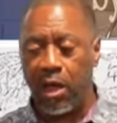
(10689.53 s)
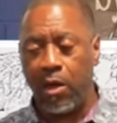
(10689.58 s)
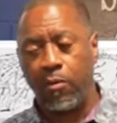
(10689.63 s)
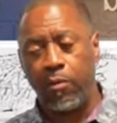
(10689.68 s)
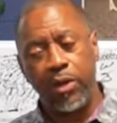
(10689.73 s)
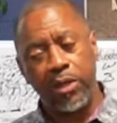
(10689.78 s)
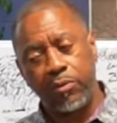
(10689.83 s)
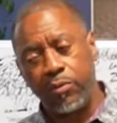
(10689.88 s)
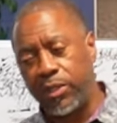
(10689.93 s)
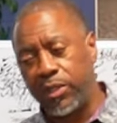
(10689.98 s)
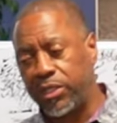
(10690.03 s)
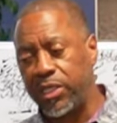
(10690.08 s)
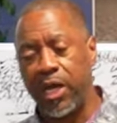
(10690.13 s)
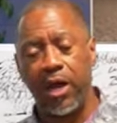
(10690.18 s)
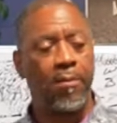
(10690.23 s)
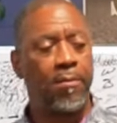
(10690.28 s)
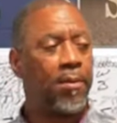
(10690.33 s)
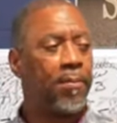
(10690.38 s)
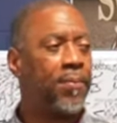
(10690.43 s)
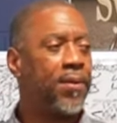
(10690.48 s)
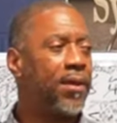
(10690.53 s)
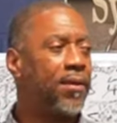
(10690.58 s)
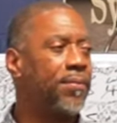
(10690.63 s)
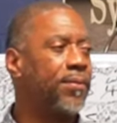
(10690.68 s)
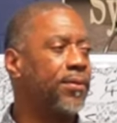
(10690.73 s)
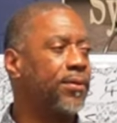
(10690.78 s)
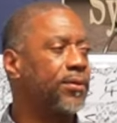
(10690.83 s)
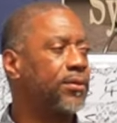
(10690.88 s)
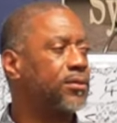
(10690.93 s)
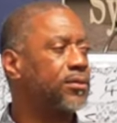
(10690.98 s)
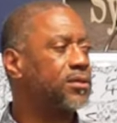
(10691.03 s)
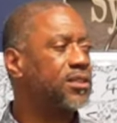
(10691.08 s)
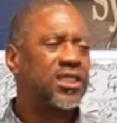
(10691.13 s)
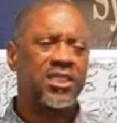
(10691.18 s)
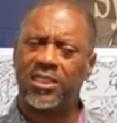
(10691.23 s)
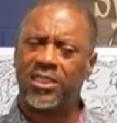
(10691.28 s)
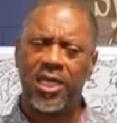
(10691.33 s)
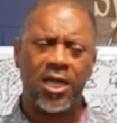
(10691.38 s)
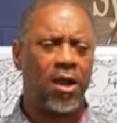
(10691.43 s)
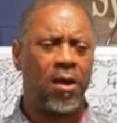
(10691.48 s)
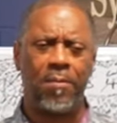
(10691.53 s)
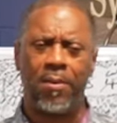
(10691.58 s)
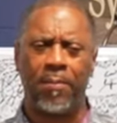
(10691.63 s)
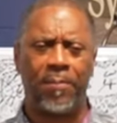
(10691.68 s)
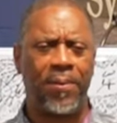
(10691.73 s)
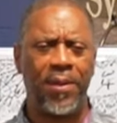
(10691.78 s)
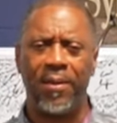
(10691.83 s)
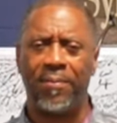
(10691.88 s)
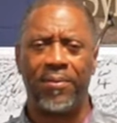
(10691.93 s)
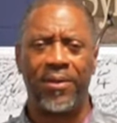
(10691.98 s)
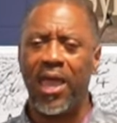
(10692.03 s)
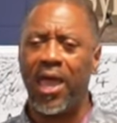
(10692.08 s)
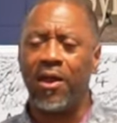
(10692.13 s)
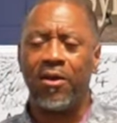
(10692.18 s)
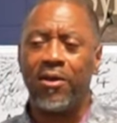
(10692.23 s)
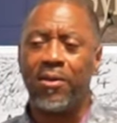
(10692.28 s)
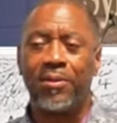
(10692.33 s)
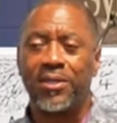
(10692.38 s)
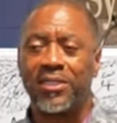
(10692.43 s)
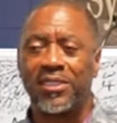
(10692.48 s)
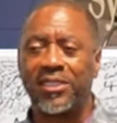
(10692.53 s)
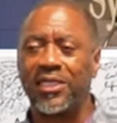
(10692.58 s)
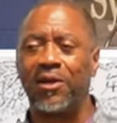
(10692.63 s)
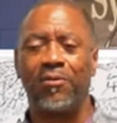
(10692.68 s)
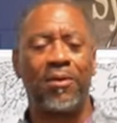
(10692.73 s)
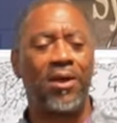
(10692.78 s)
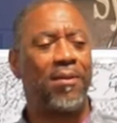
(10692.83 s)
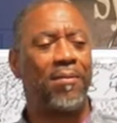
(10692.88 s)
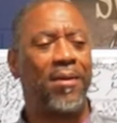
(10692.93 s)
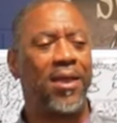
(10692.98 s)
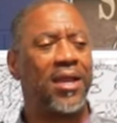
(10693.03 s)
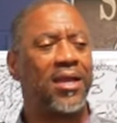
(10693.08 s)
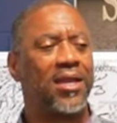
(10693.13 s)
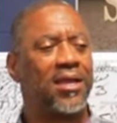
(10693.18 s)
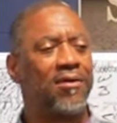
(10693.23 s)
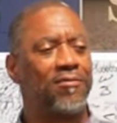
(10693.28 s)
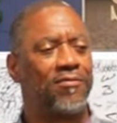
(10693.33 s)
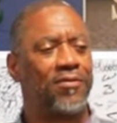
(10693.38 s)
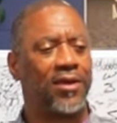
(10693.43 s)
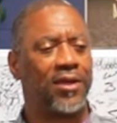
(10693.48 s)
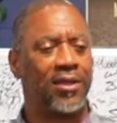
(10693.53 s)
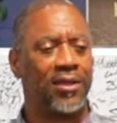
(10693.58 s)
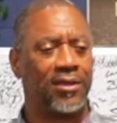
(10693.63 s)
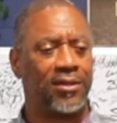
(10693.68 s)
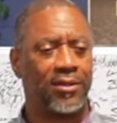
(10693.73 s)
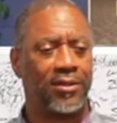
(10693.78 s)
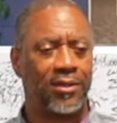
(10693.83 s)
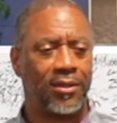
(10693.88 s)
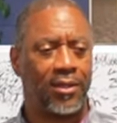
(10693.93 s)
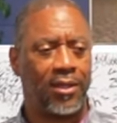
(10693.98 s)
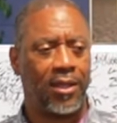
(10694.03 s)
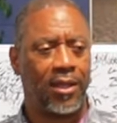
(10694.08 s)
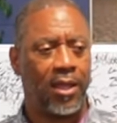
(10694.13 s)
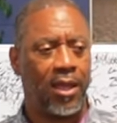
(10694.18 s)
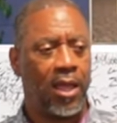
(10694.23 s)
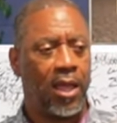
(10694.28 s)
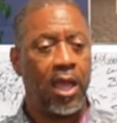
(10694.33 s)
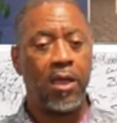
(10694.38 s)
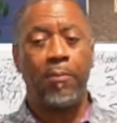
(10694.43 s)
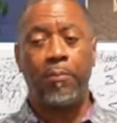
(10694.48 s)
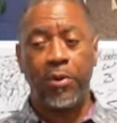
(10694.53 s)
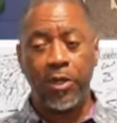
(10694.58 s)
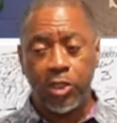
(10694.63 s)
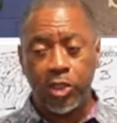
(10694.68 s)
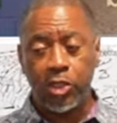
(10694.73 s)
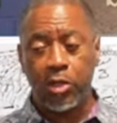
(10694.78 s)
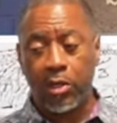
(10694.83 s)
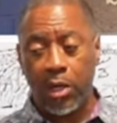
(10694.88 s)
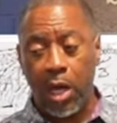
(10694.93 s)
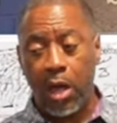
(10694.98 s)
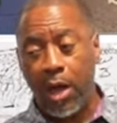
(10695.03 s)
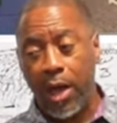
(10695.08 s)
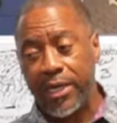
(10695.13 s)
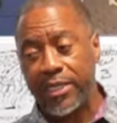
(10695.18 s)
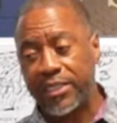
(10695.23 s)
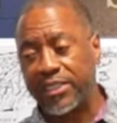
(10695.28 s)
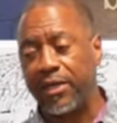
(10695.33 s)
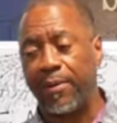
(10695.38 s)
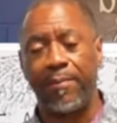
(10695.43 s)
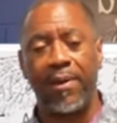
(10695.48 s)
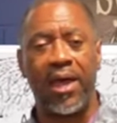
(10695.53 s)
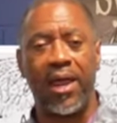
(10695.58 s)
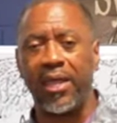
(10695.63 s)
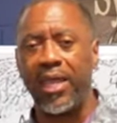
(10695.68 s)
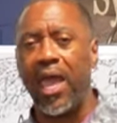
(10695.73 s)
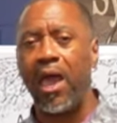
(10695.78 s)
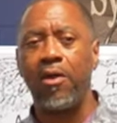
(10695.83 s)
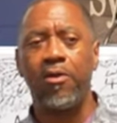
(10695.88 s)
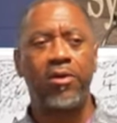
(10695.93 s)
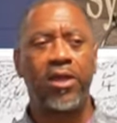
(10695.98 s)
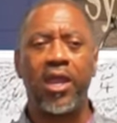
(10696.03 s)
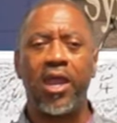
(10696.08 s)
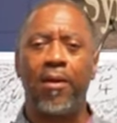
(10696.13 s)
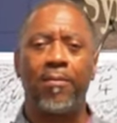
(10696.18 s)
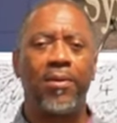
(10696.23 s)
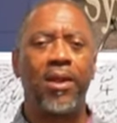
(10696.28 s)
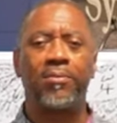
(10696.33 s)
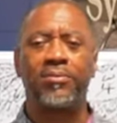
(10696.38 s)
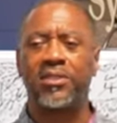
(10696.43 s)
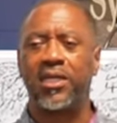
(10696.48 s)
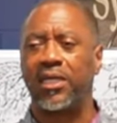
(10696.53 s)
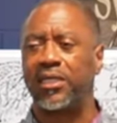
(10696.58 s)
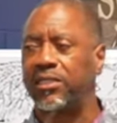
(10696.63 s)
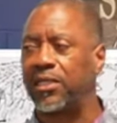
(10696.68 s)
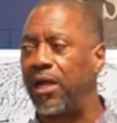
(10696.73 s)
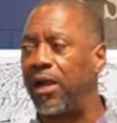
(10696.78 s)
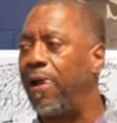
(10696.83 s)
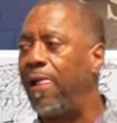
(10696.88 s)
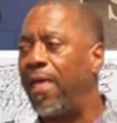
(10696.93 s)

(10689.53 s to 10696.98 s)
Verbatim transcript: We, we terrible people. Just terrible people. Y'all don't even consider what the man did for you. He put you on the heart of somebody. Y'all don't care, but let me tell you something.